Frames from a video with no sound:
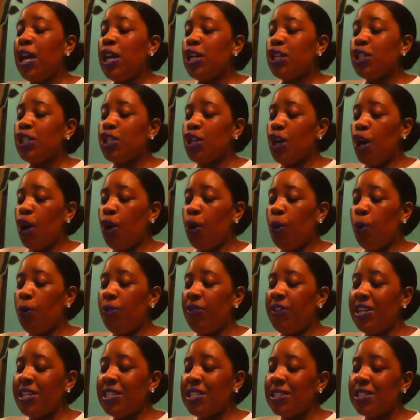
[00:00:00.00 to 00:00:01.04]
So
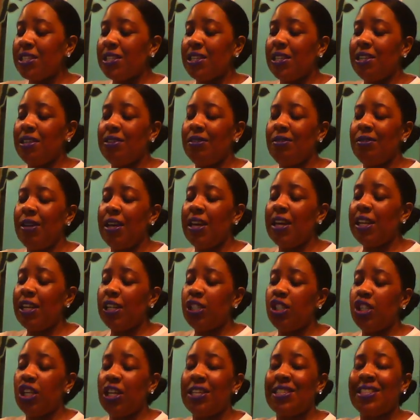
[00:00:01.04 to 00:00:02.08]
this
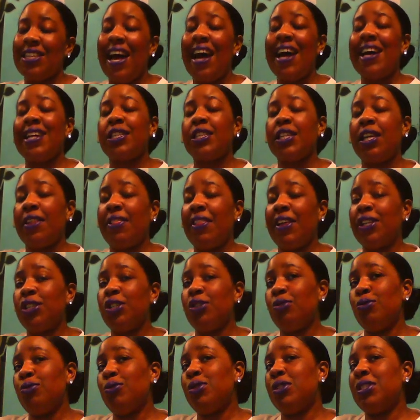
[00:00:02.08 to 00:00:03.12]
energy is asking that
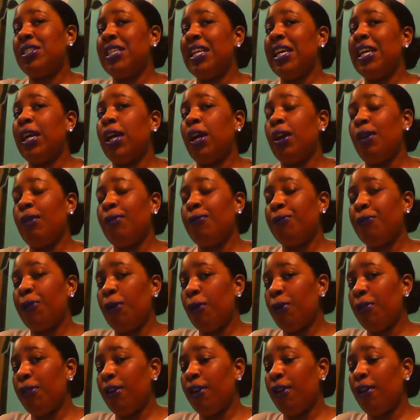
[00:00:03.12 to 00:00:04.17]
you seek
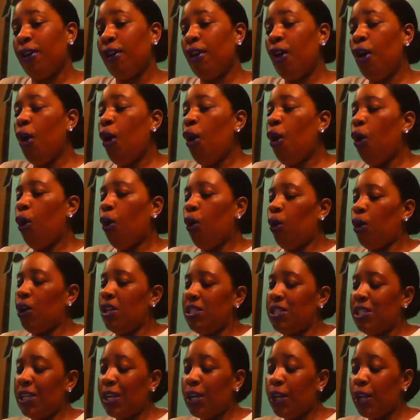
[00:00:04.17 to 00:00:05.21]
further or
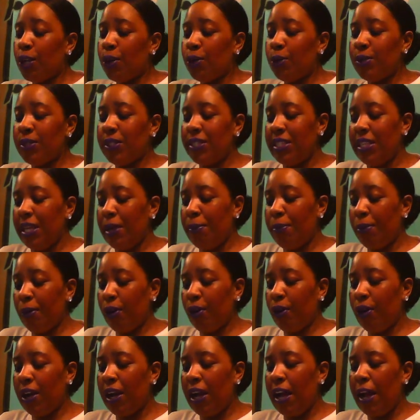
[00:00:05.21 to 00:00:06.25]
dig a little deeper,
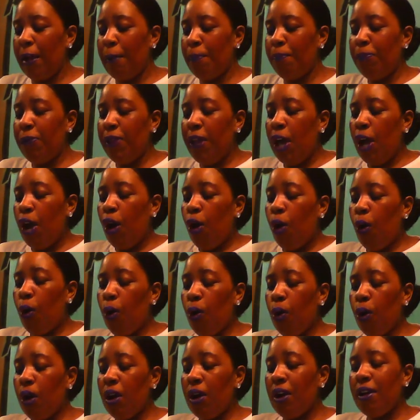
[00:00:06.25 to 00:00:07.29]
okay?
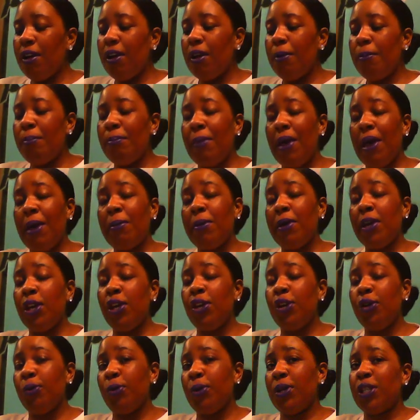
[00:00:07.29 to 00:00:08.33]
Or maybe
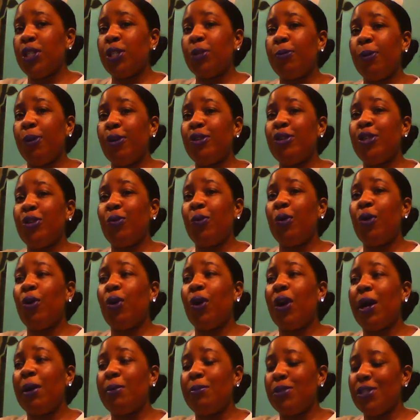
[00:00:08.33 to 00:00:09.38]
you and this person will
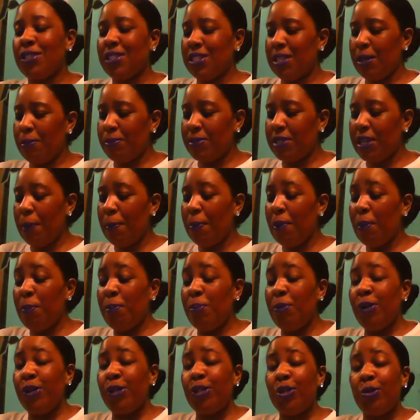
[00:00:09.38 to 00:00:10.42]
come to some type of
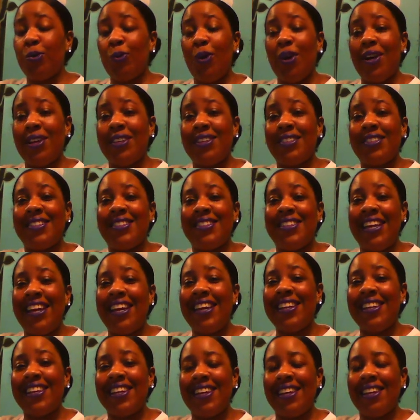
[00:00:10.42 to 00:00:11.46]
mutual
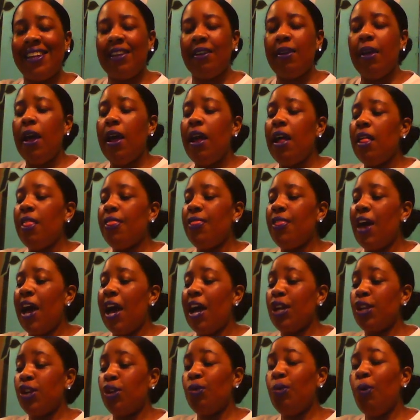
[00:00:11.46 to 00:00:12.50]
understanding
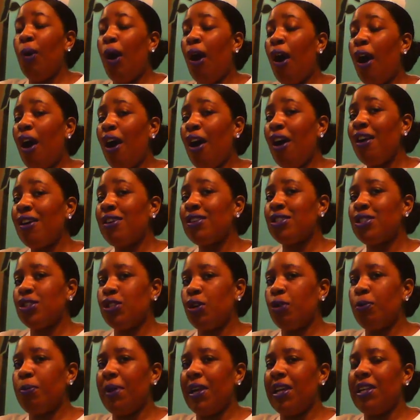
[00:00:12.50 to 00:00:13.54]
that you are
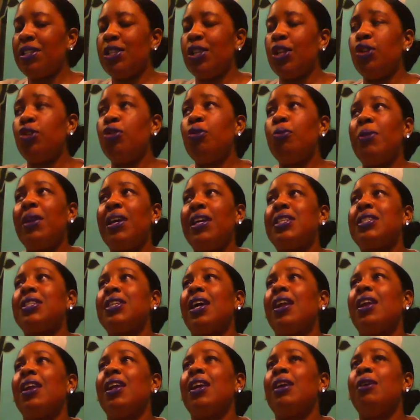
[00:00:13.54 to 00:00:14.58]
soulmates and you may
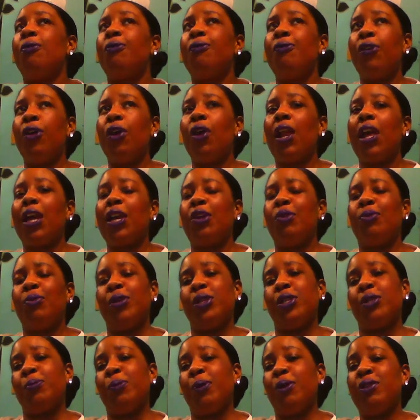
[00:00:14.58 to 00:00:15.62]
suddenly feel like you and
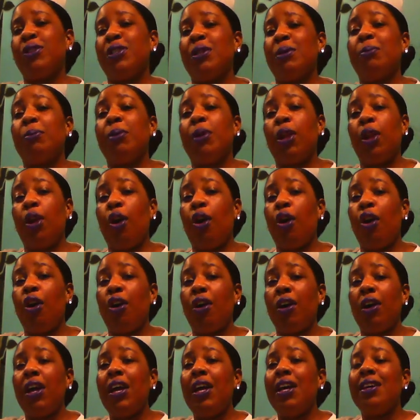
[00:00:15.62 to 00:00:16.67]
this person
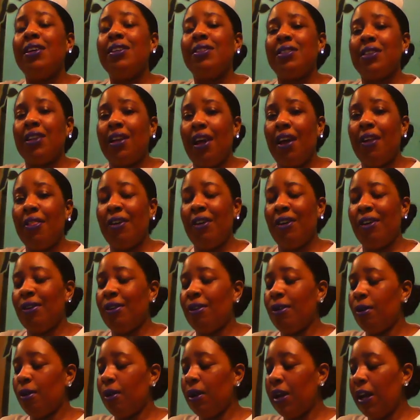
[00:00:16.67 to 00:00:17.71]
belong together,
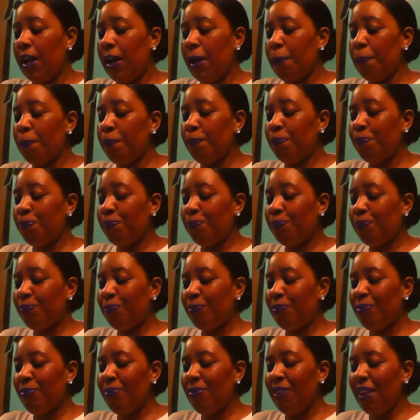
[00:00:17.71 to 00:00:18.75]
okay?
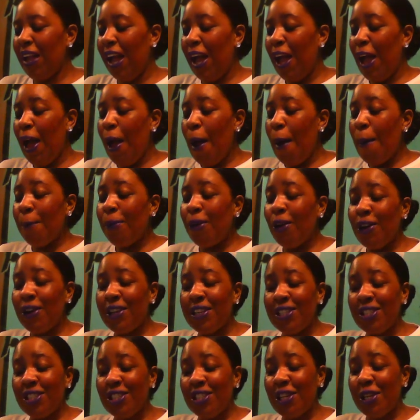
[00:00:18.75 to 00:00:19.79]

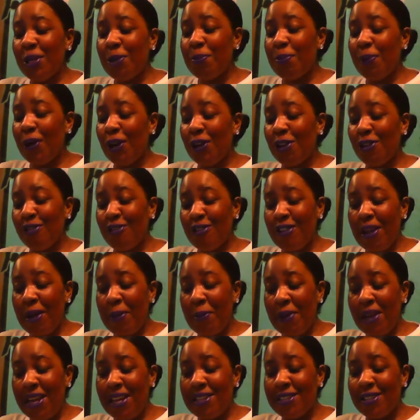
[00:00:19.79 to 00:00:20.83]
Partnership,
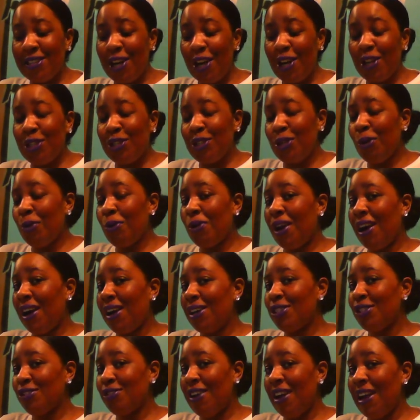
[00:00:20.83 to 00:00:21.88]
agreement, a soul
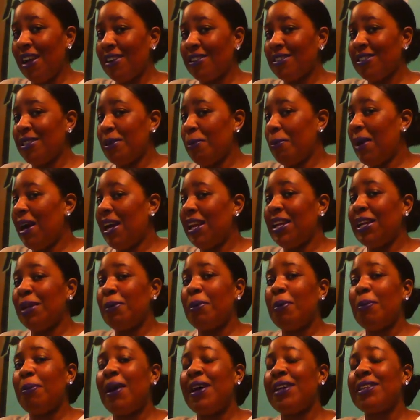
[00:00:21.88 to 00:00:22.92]
contract. Somebody could
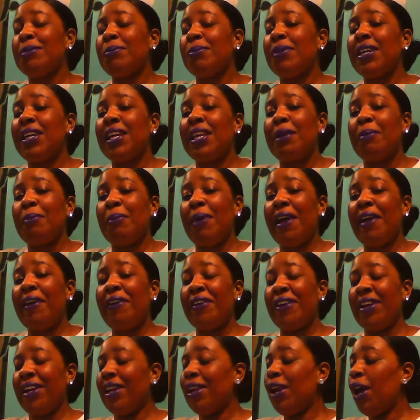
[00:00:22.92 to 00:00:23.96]
be possibly getting
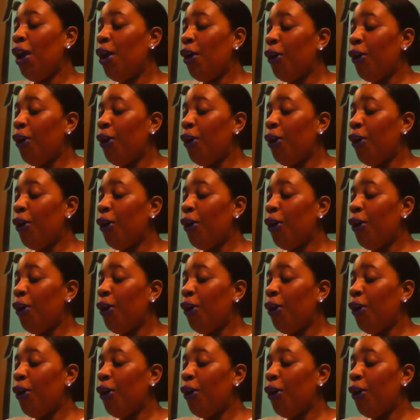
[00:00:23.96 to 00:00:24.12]
married.